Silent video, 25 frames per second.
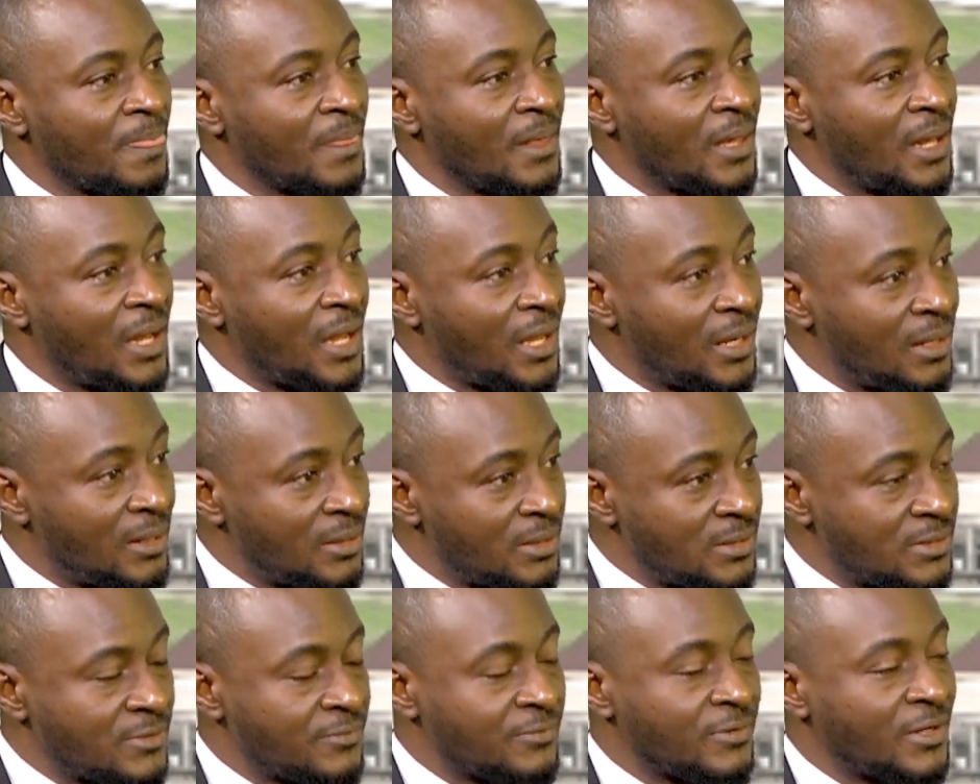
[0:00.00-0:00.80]

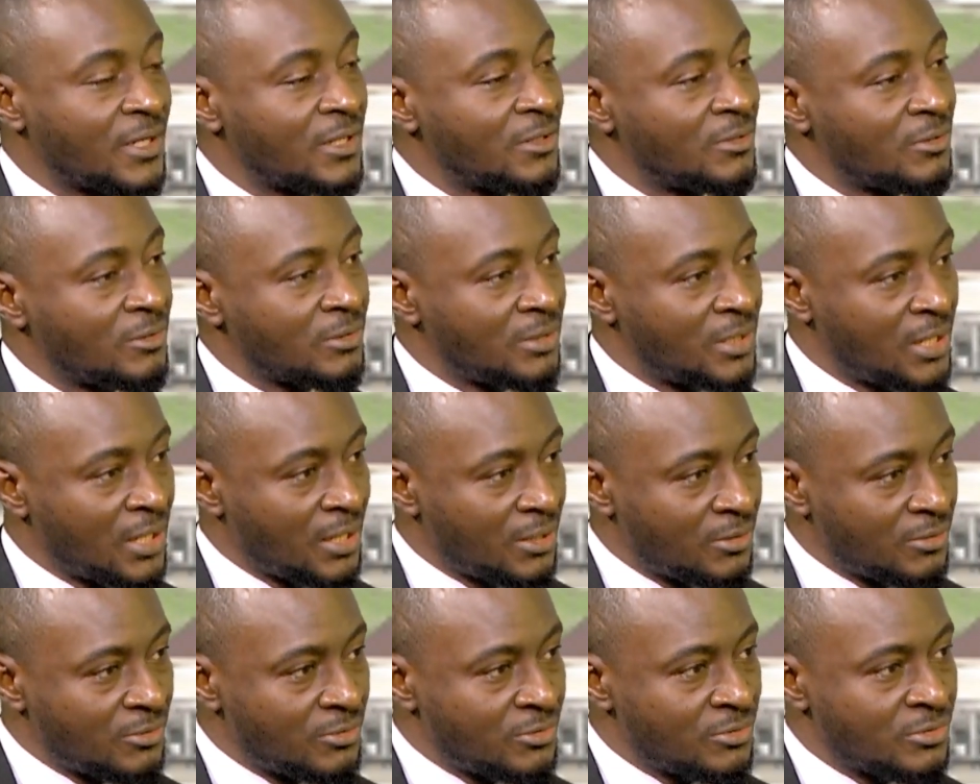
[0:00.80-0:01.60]
identified or
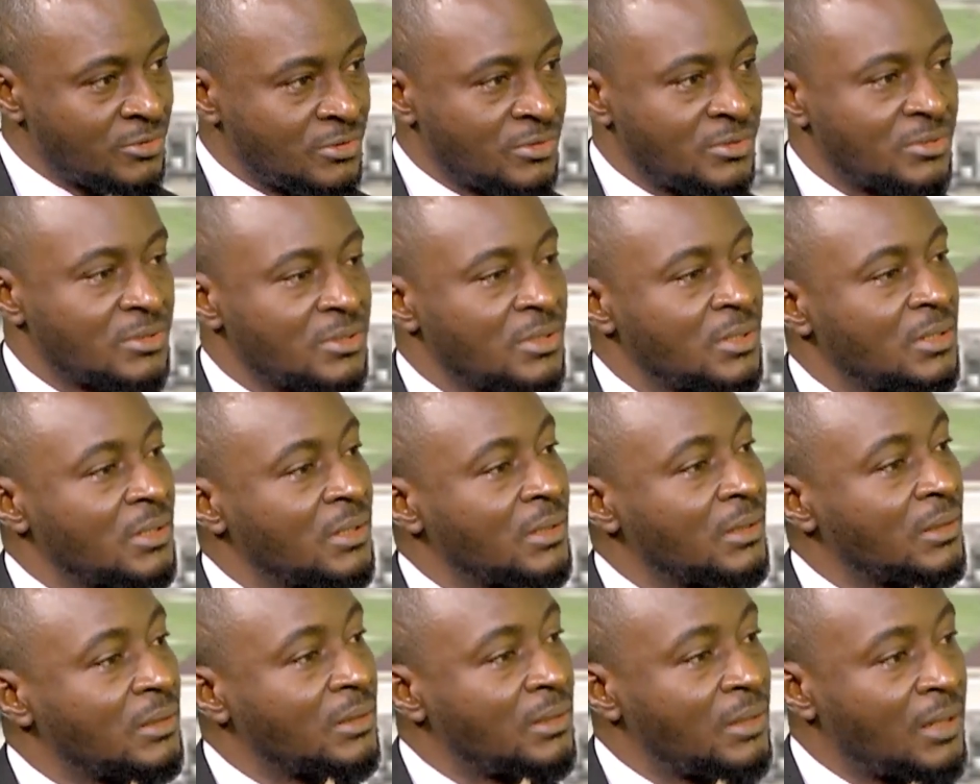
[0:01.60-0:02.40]
diagnosed,
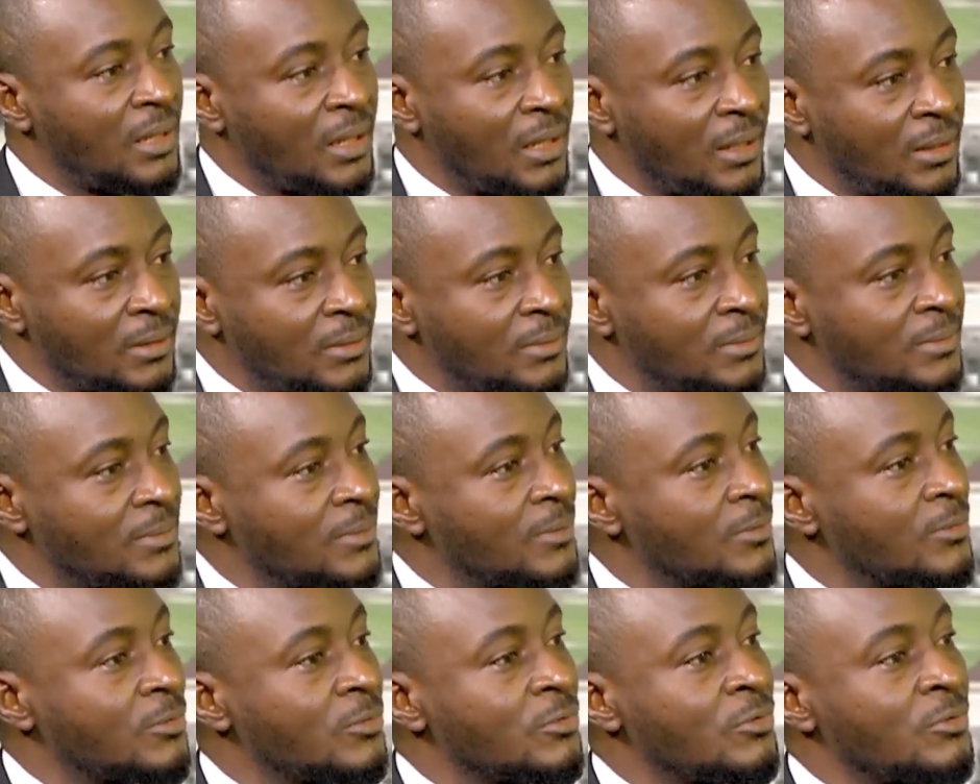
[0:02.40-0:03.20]
then
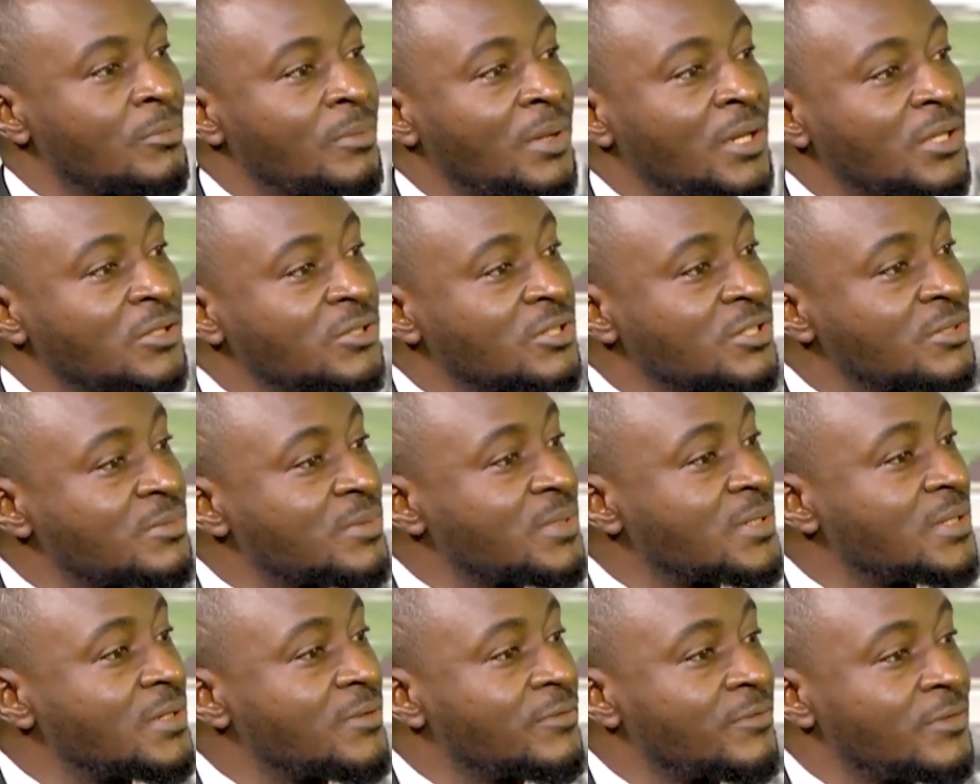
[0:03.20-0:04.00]
we might just be
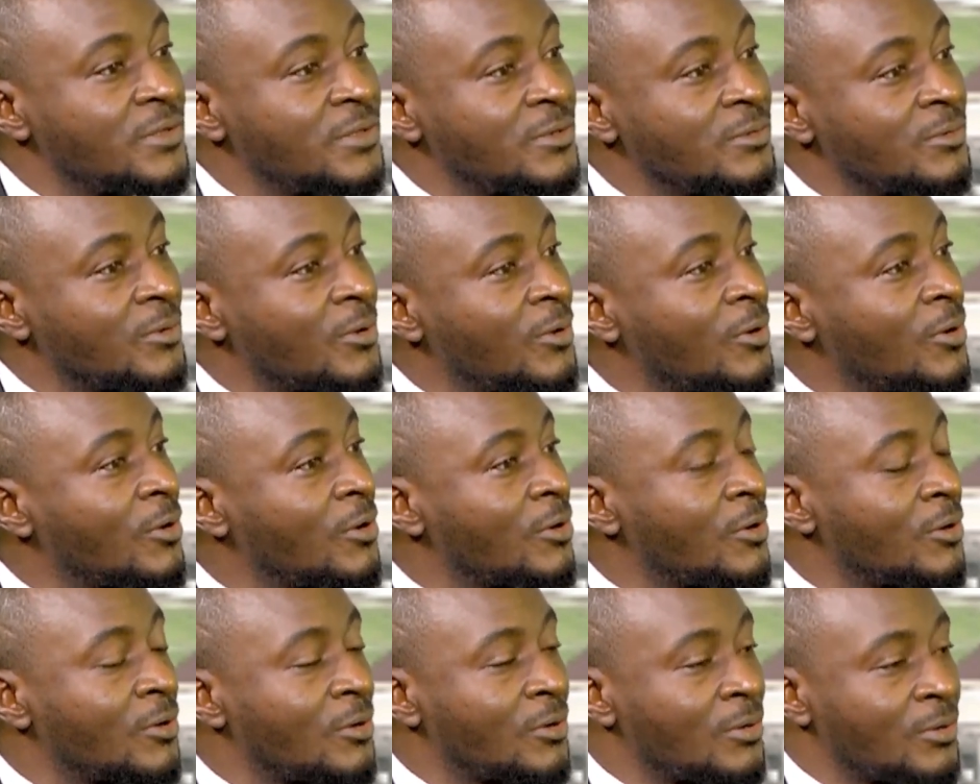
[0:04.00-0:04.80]
giving
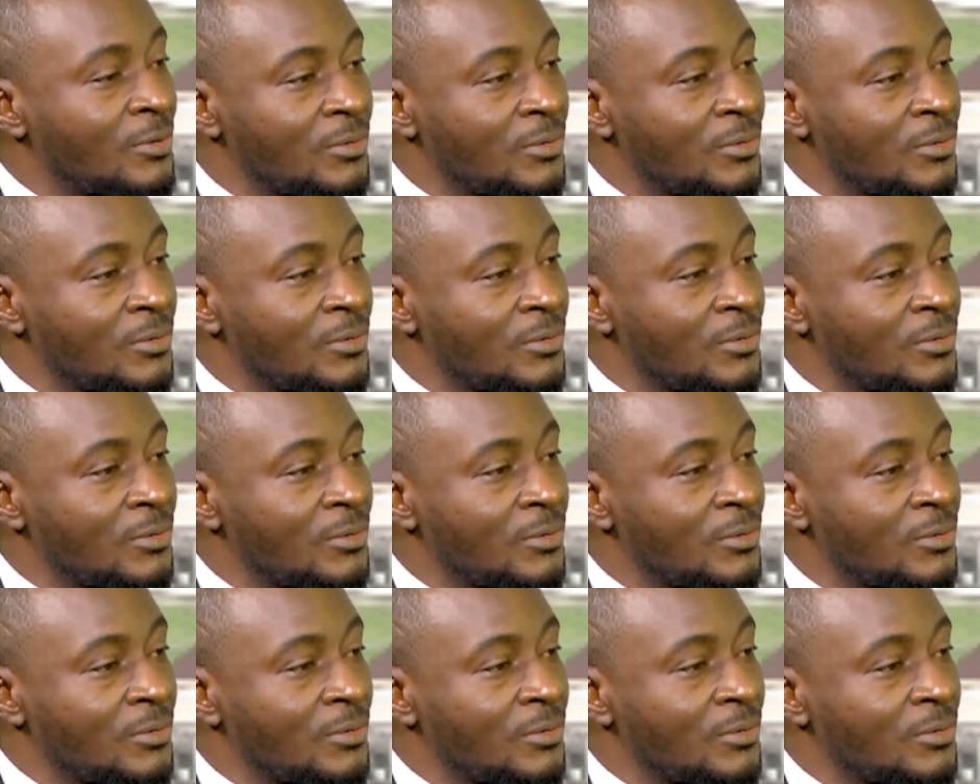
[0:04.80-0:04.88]
all